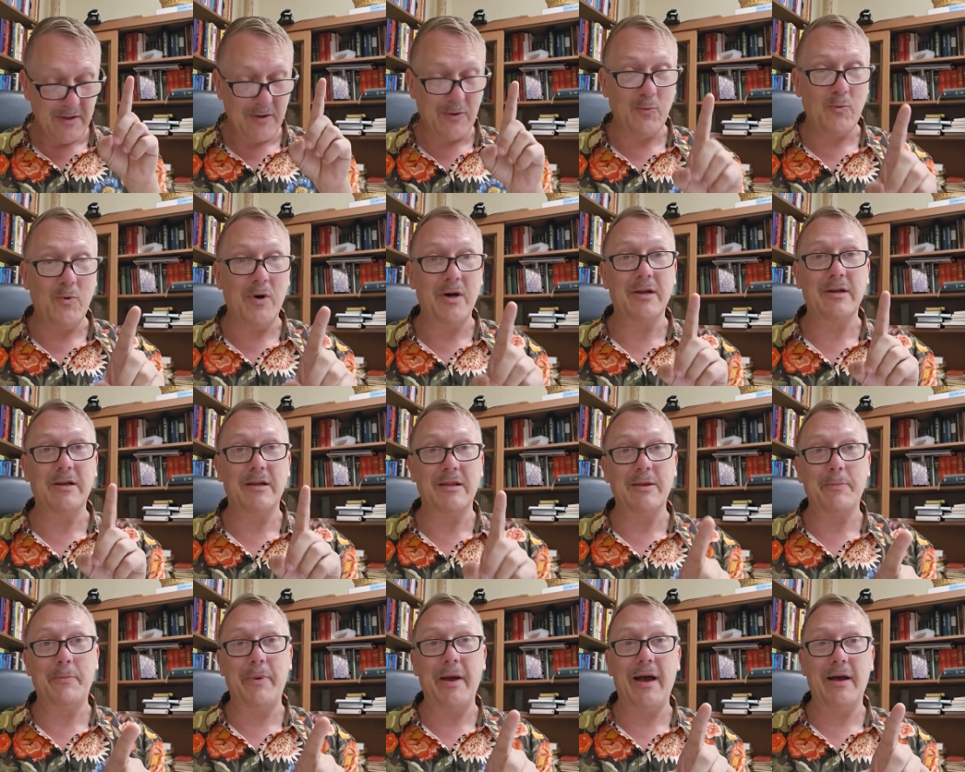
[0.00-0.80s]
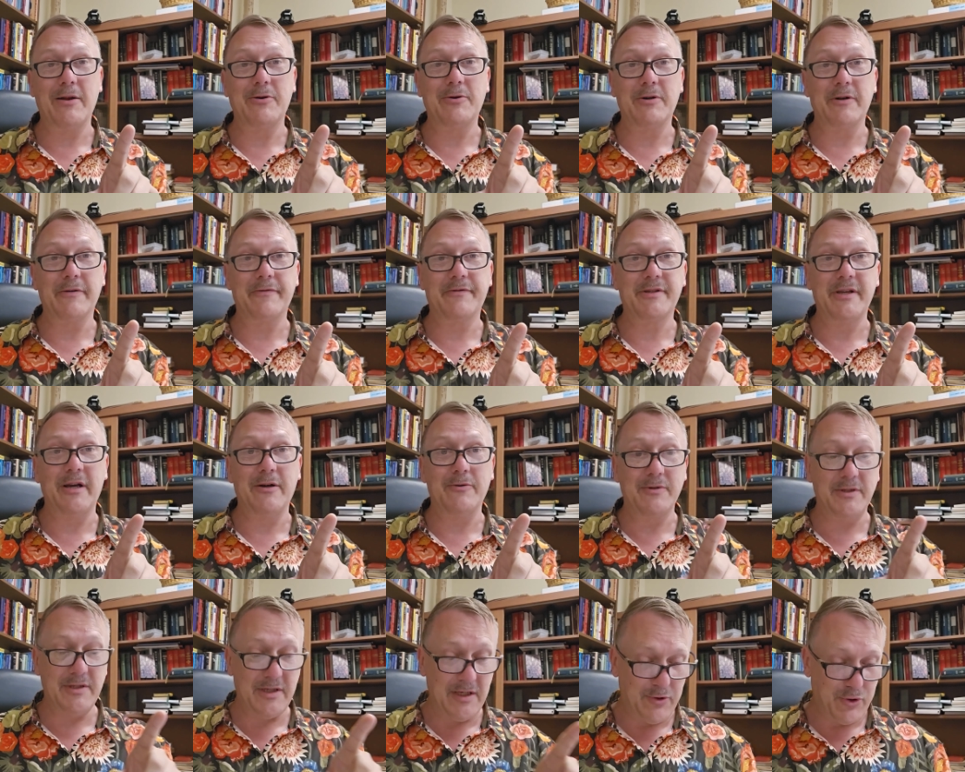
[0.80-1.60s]
the one and the pattern of
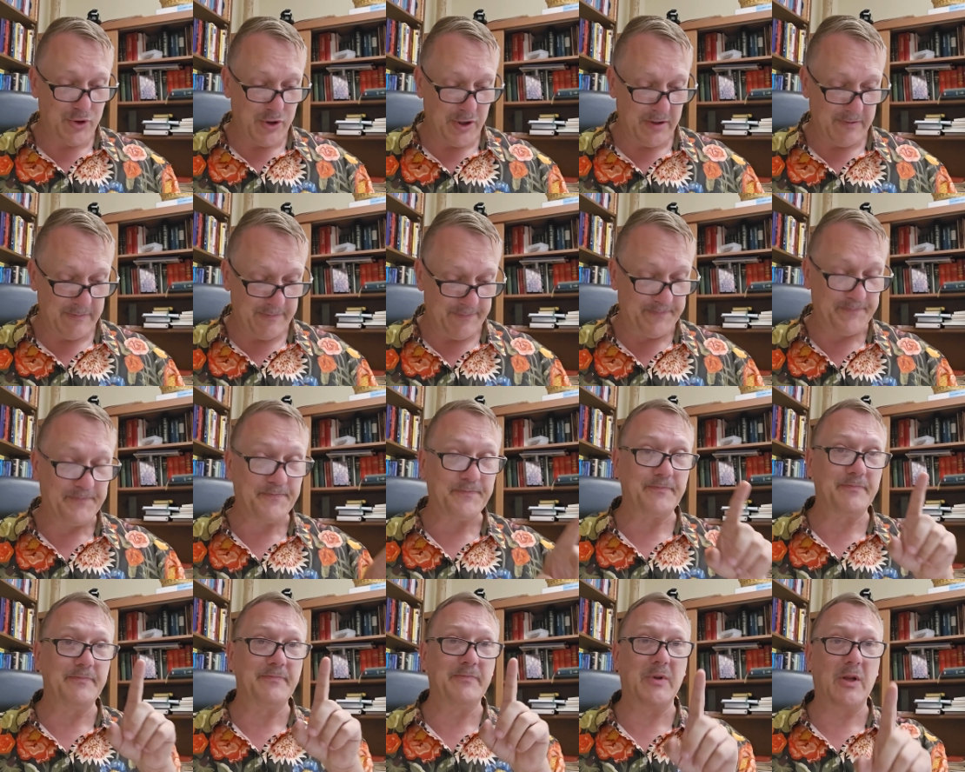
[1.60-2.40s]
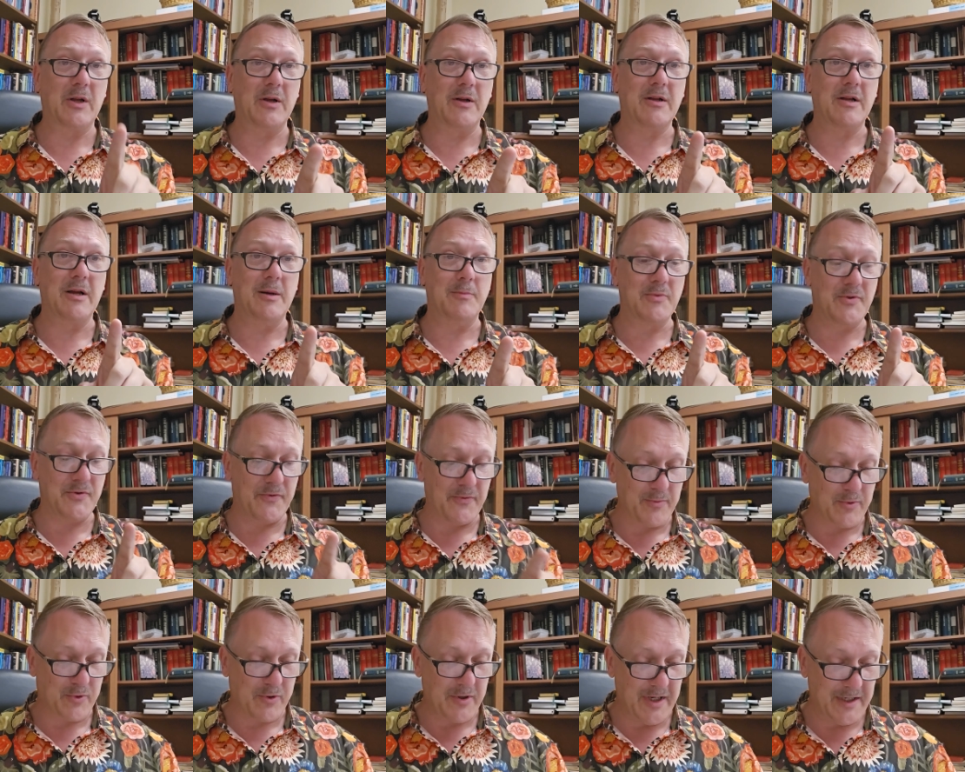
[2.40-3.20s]
sound teaching. It comes
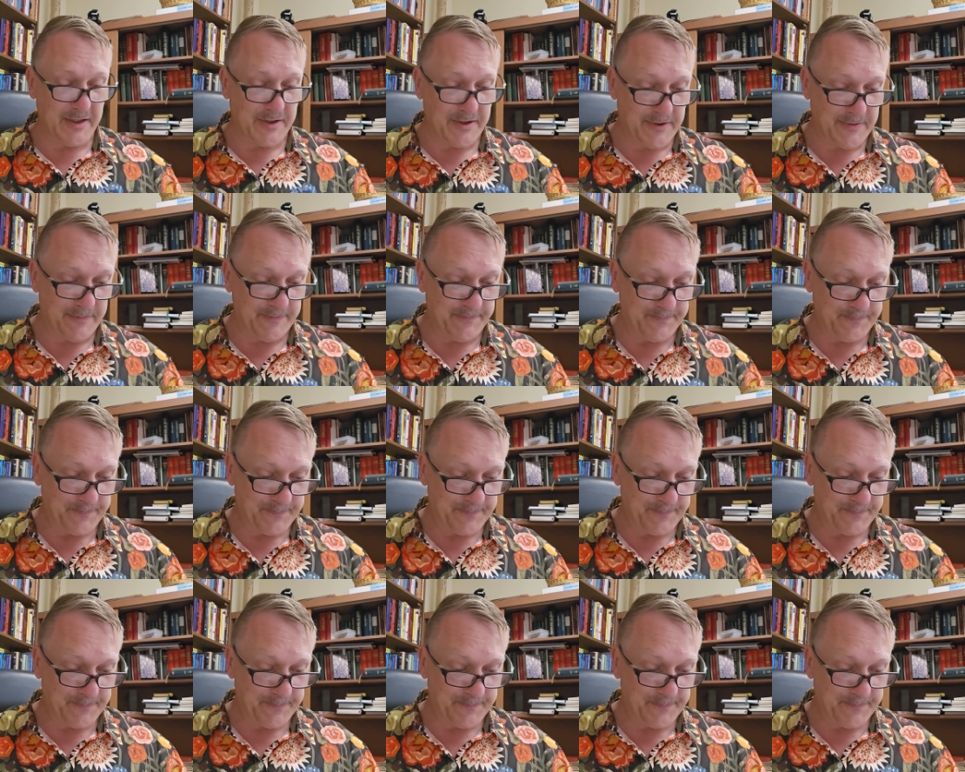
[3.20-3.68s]
from Christ.